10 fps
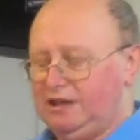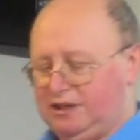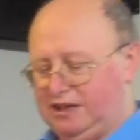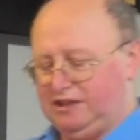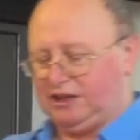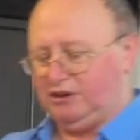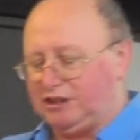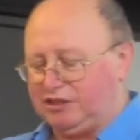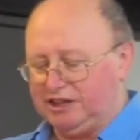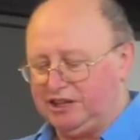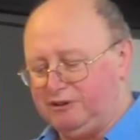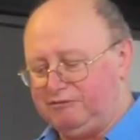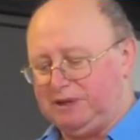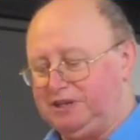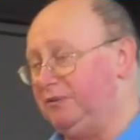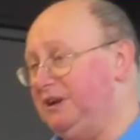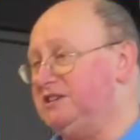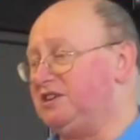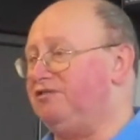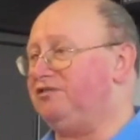The other thing that we've been doing
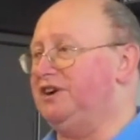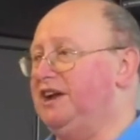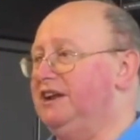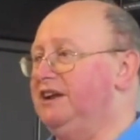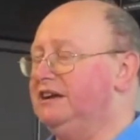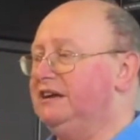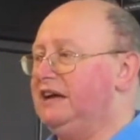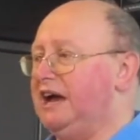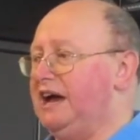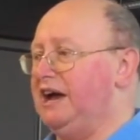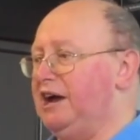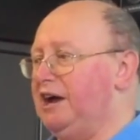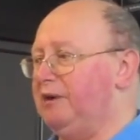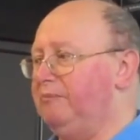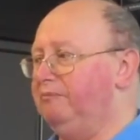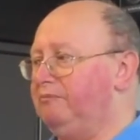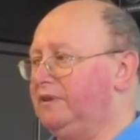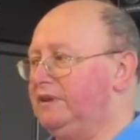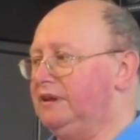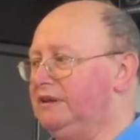is offering
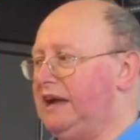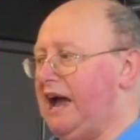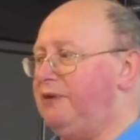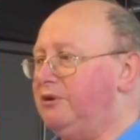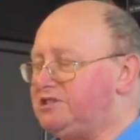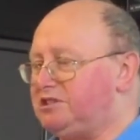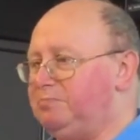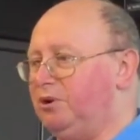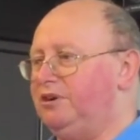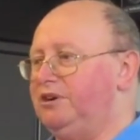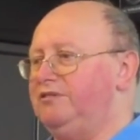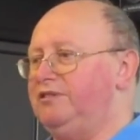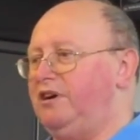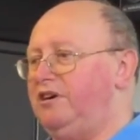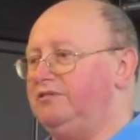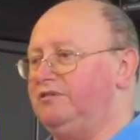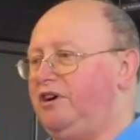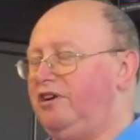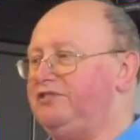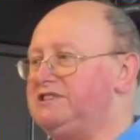our support
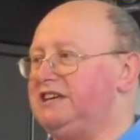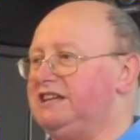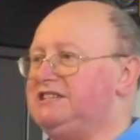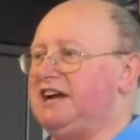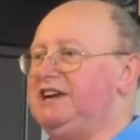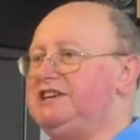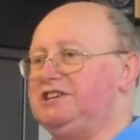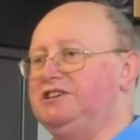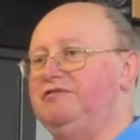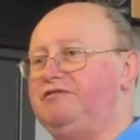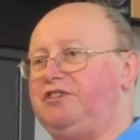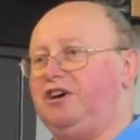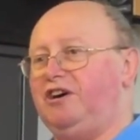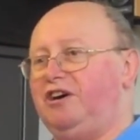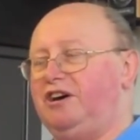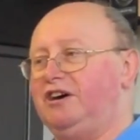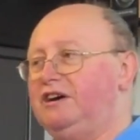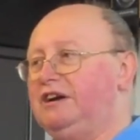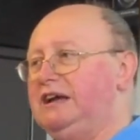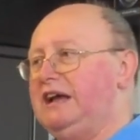or facilitation for
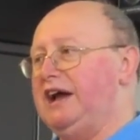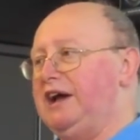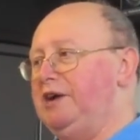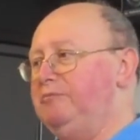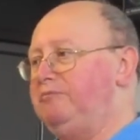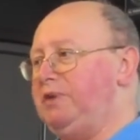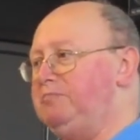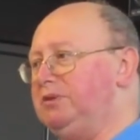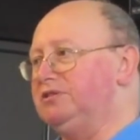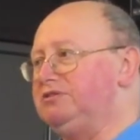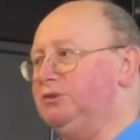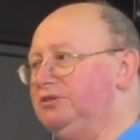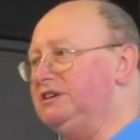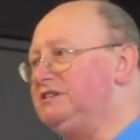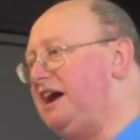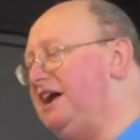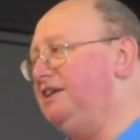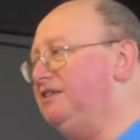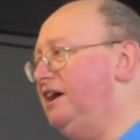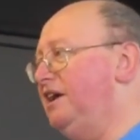people to
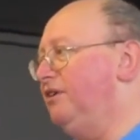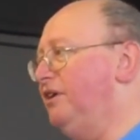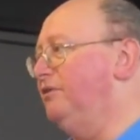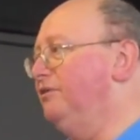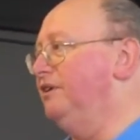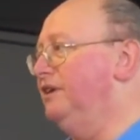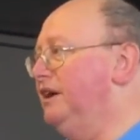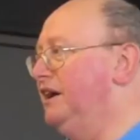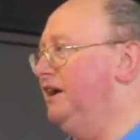undertake their own